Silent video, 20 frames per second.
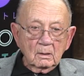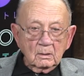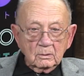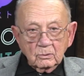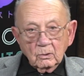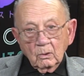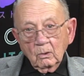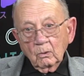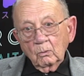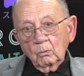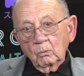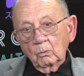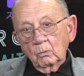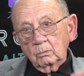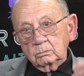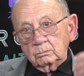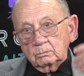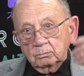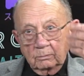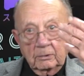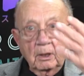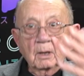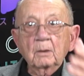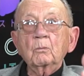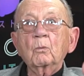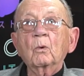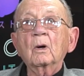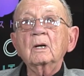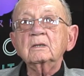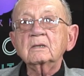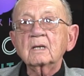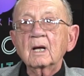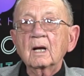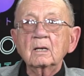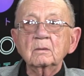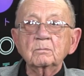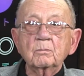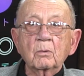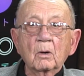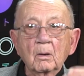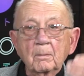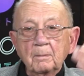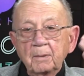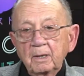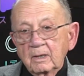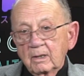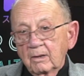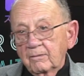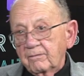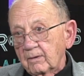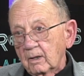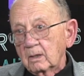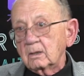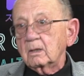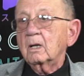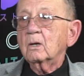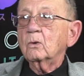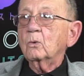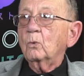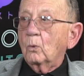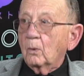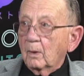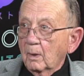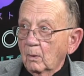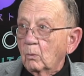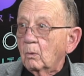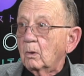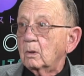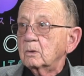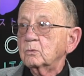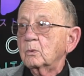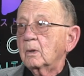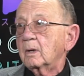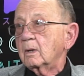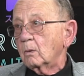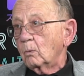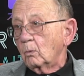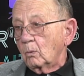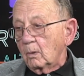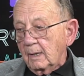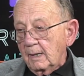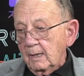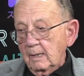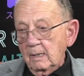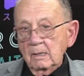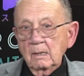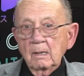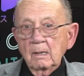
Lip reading: so the white guys brought me. They found out who I was right away.